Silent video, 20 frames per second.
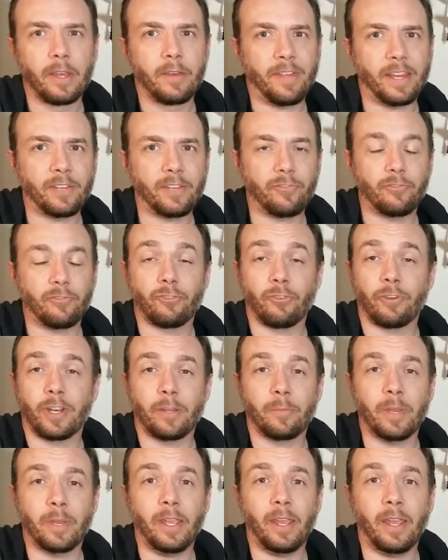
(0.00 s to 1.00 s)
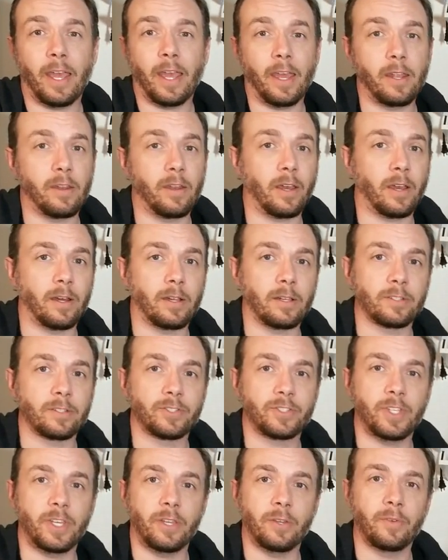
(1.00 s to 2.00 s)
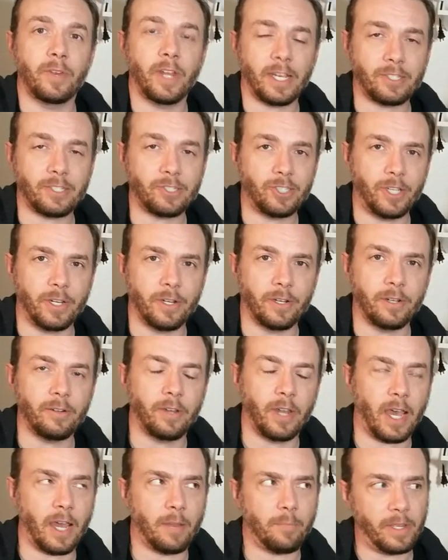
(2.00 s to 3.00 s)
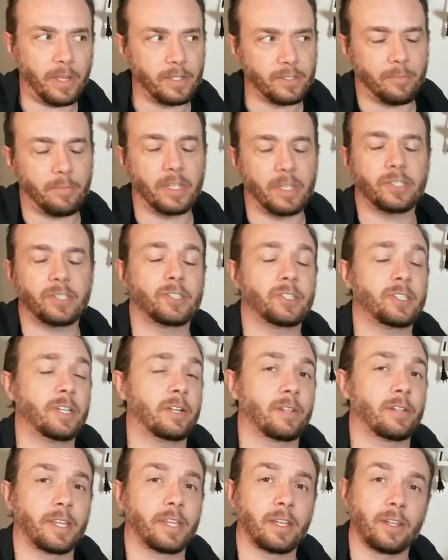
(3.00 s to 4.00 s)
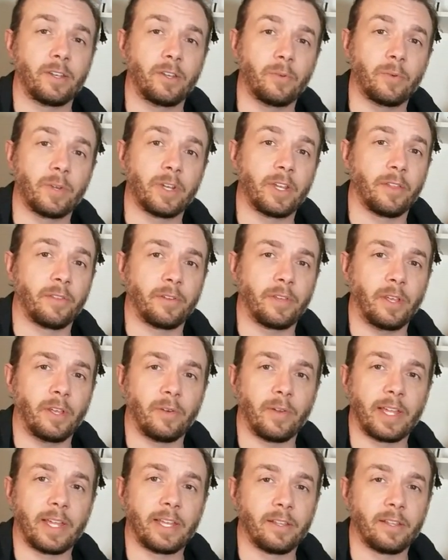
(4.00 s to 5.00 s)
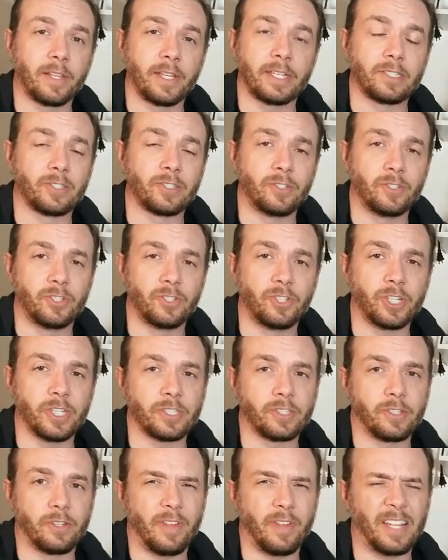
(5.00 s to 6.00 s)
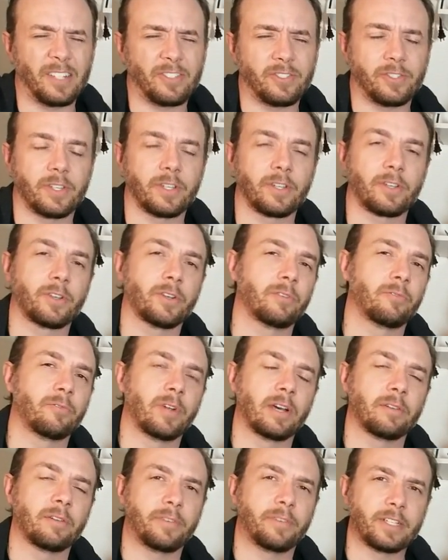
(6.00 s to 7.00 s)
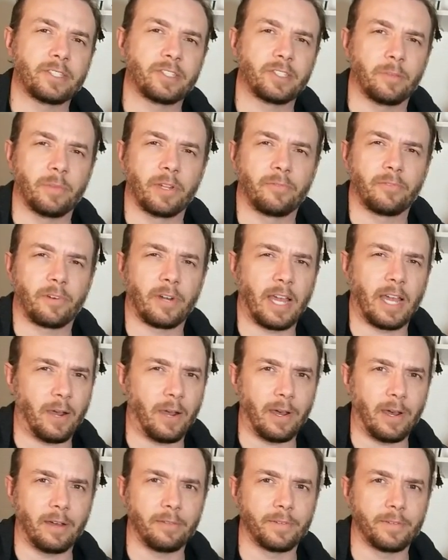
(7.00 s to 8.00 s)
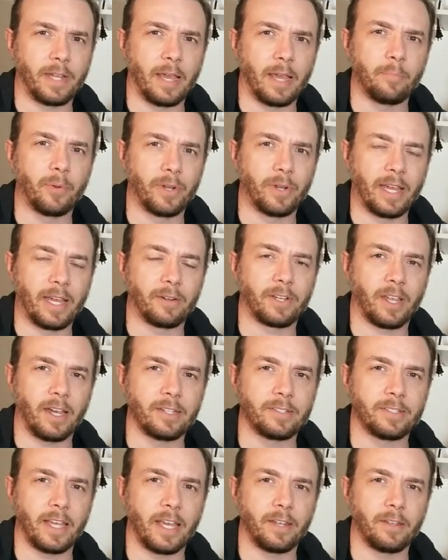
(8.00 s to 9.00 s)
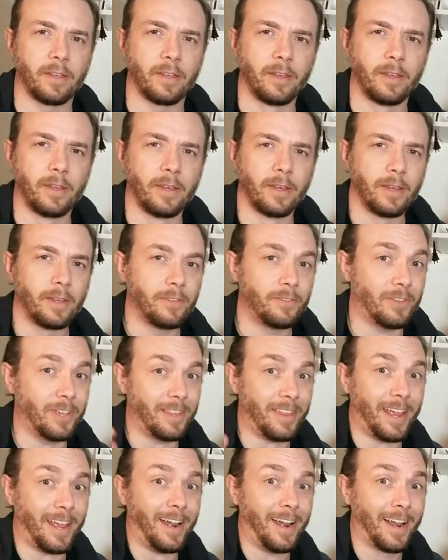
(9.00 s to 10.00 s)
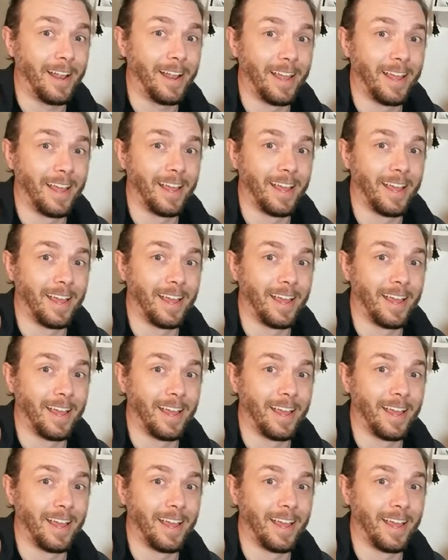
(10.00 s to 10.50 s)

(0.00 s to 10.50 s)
Thanks for joining me, and I'll see you next year, not because I'm necessarily going to do another year-end list, just that's a good rough estimate for how often I put out content. See you there!